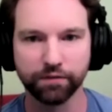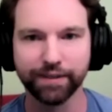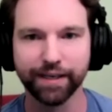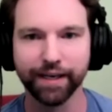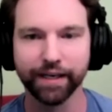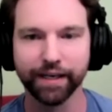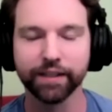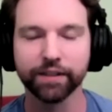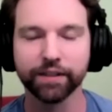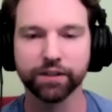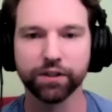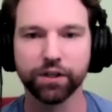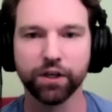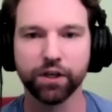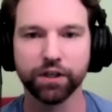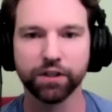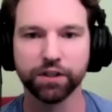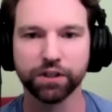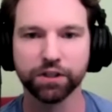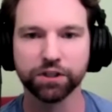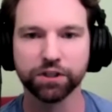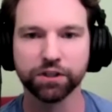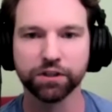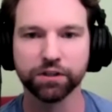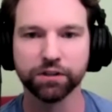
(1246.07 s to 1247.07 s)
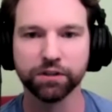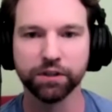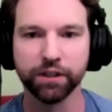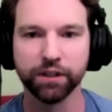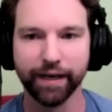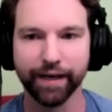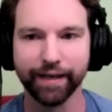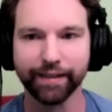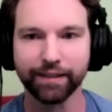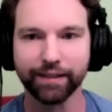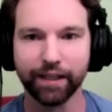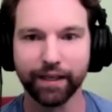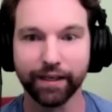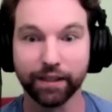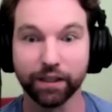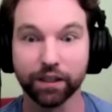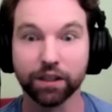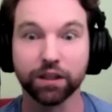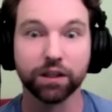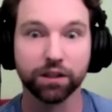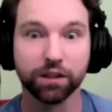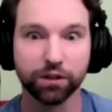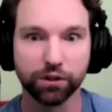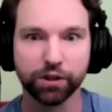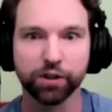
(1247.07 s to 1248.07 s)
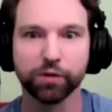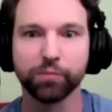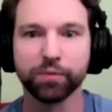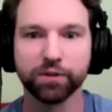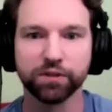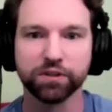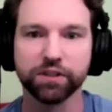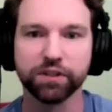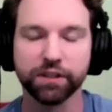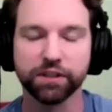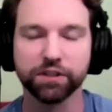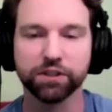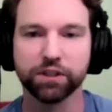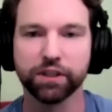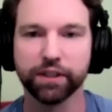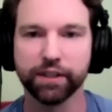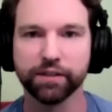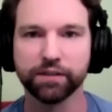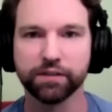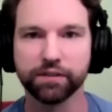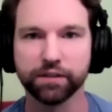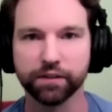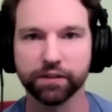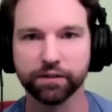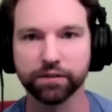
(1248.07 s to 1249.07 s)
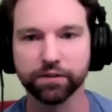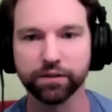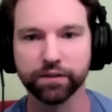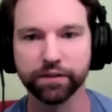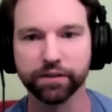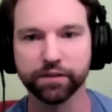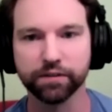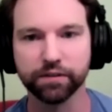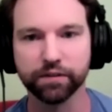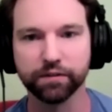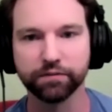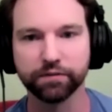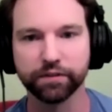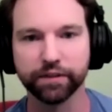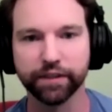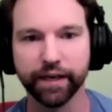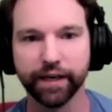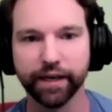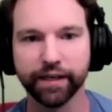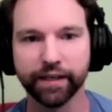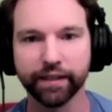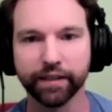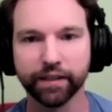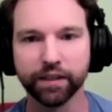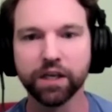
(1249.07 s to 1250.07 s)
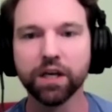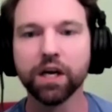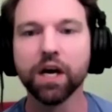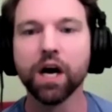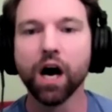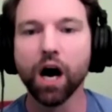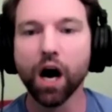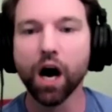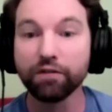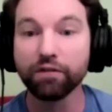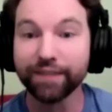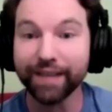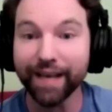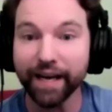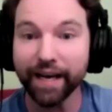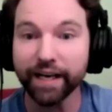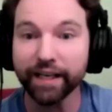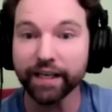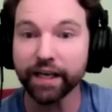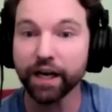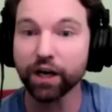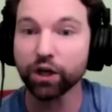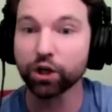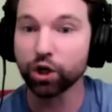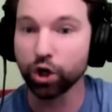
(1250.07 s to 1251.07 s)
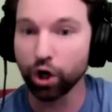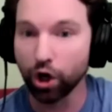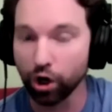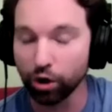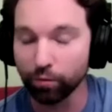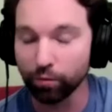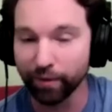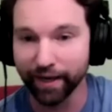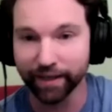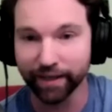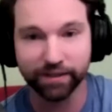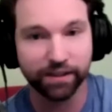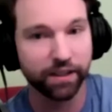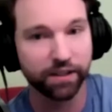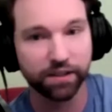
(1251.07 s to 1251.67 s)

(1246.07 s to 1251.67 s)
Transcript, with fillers: of getting the audition had like a thirty percent chance increase of mm, getting wow of getting a callback.